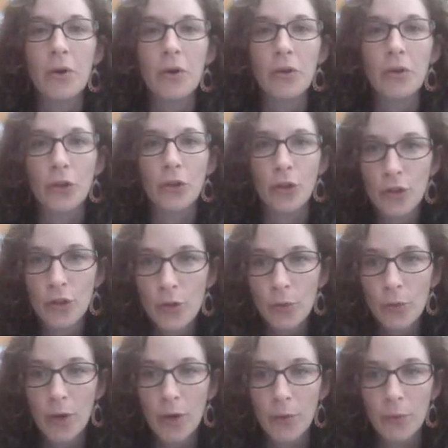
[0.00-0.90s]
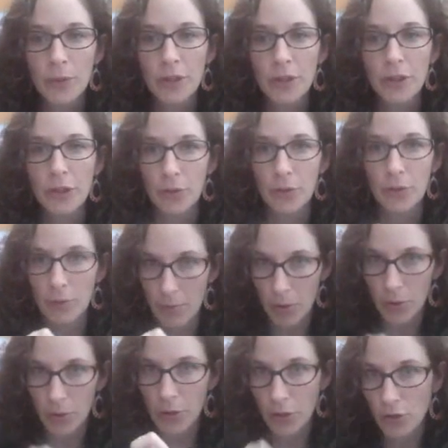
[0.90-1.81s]
You're the one with the
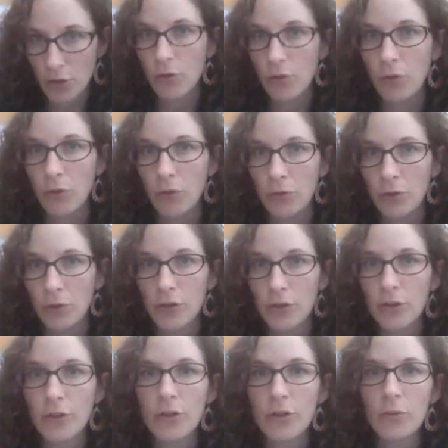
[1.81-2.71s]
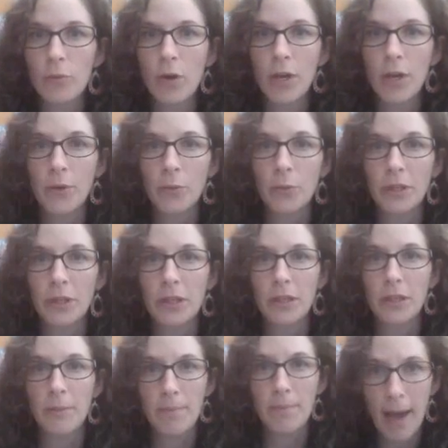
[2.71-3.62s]
remote control. You're the one with
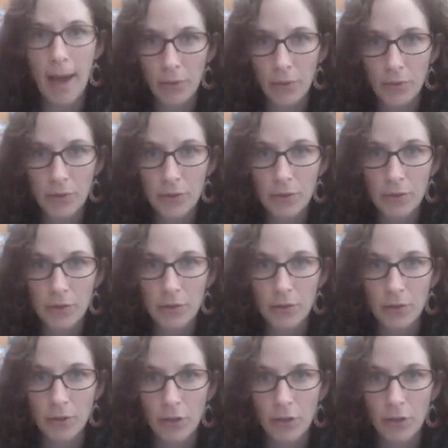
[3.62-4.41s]
the mouse.